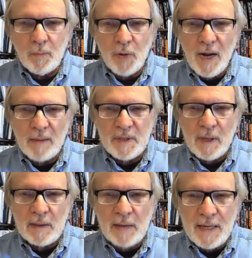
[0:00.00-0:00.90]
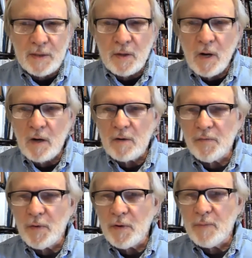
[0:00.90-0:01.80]
perhaps a
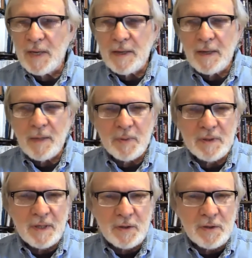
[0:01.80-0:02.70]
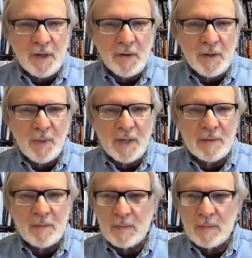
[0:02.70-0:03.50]
lexicographer making up a dictionary might